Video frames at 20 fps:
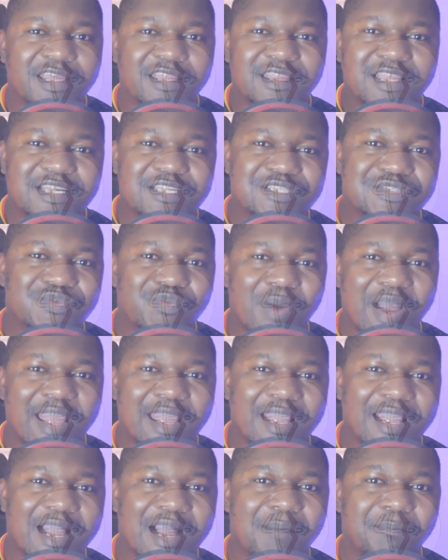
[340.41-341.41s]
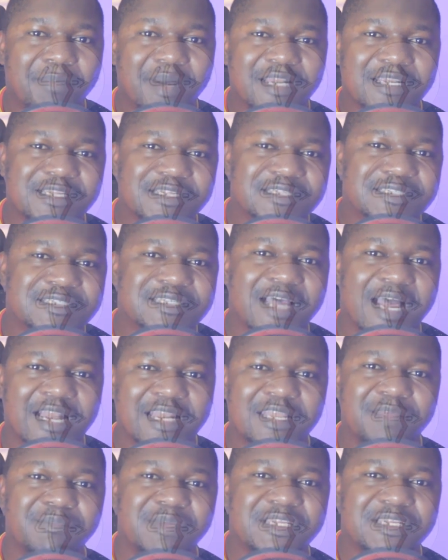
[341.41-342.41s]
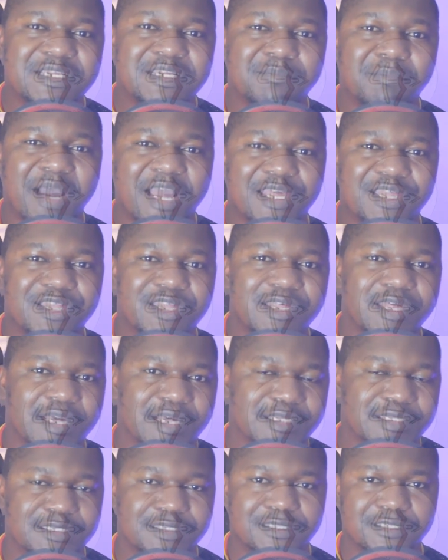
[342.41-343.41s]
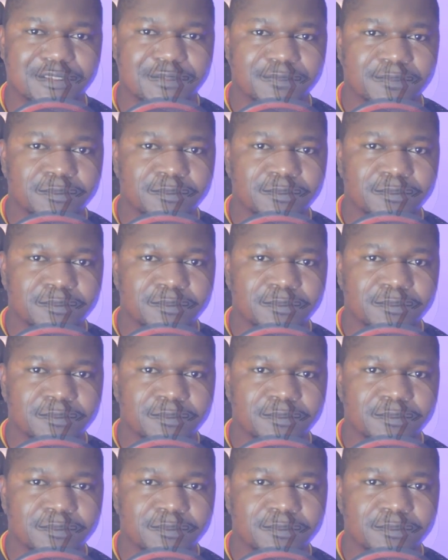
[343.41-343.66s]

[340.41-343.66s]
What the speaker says: That's why companies are limited by shares.